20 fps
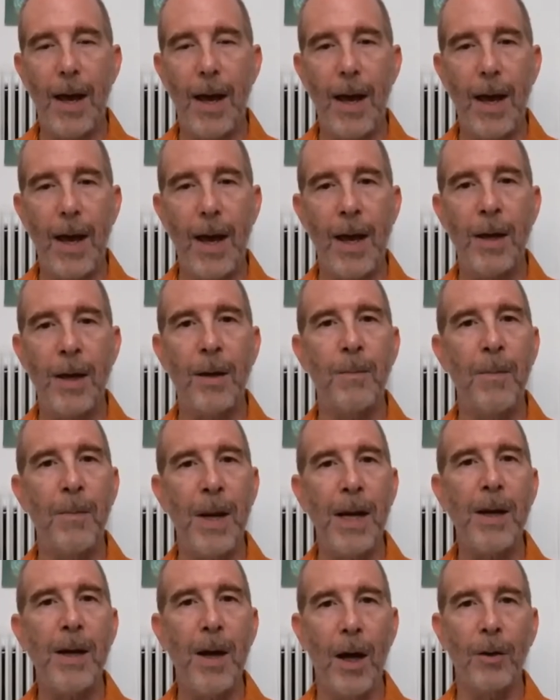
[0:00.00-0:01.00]
And it may
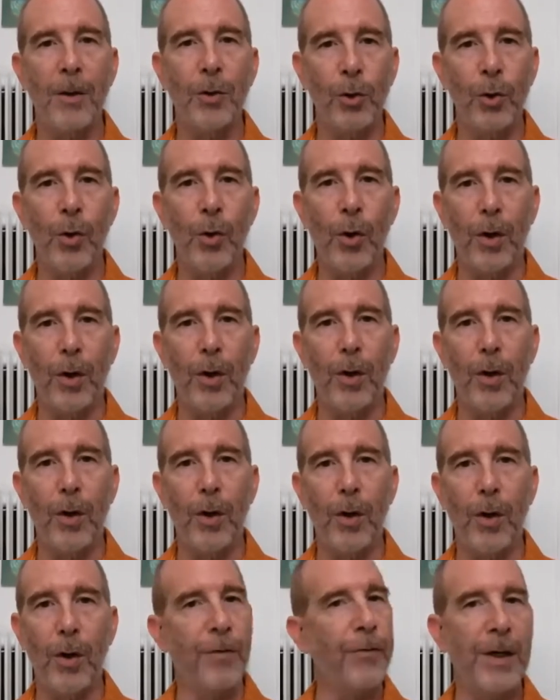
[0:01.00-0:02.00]
not look on the
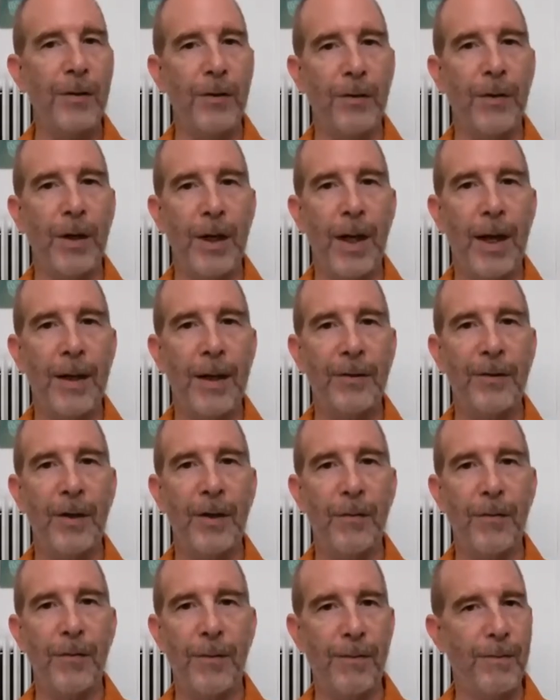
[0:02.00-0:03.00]
face of it as
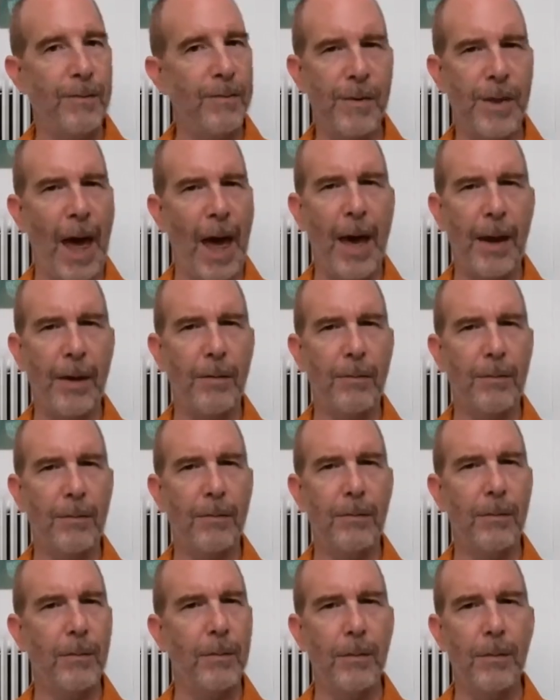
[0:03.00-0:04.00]
if that
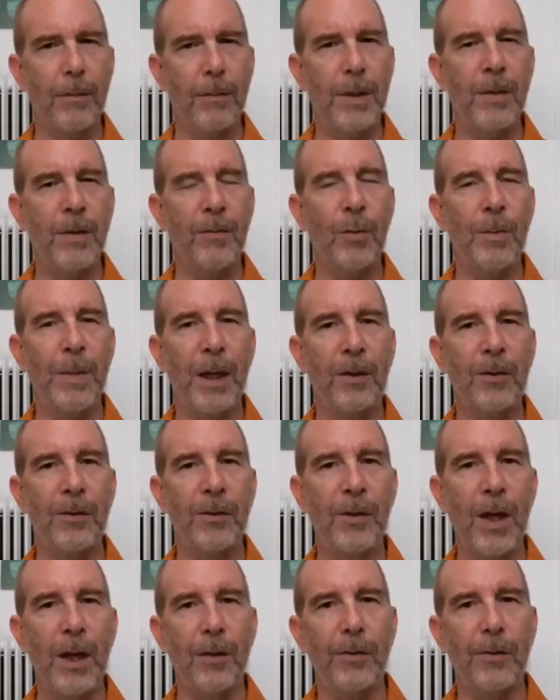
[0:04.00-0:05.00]
even makes
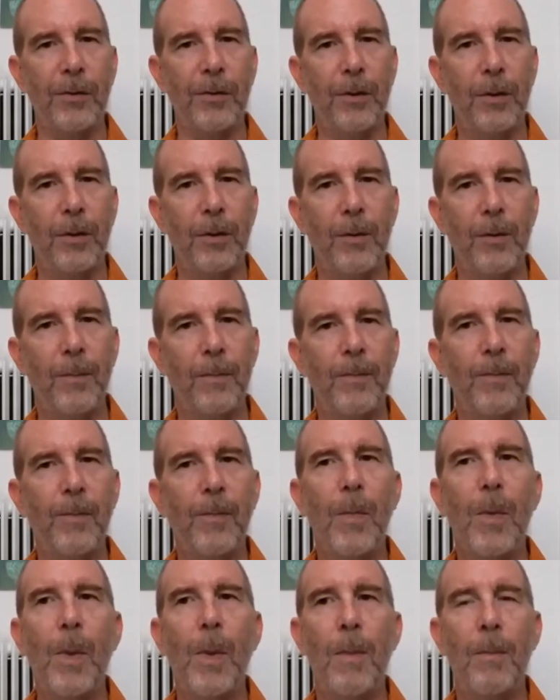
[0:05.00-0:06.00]
sense,
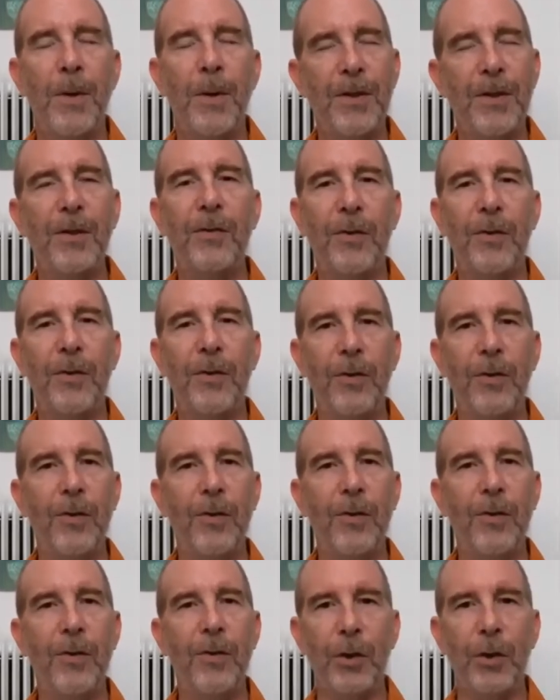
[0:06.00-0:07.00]
but this is the
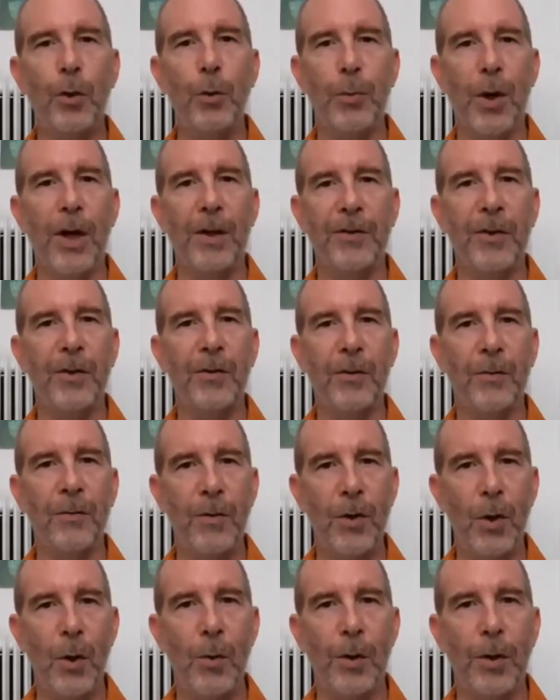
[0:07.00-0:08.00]
mystical process of
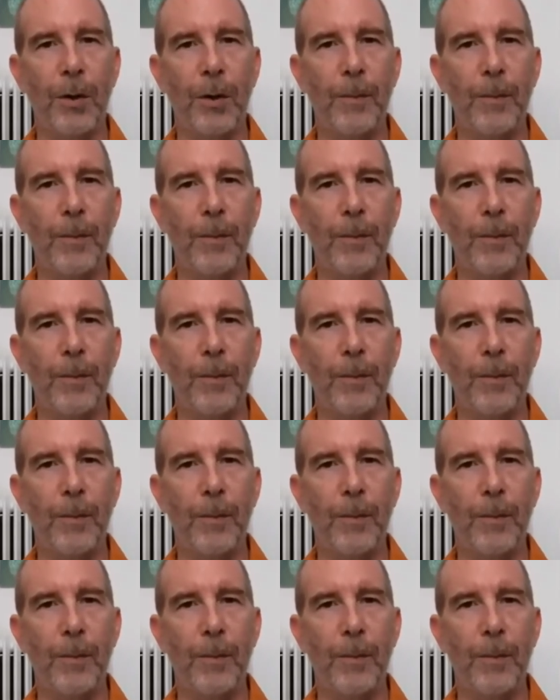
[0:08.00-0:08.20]
yoga.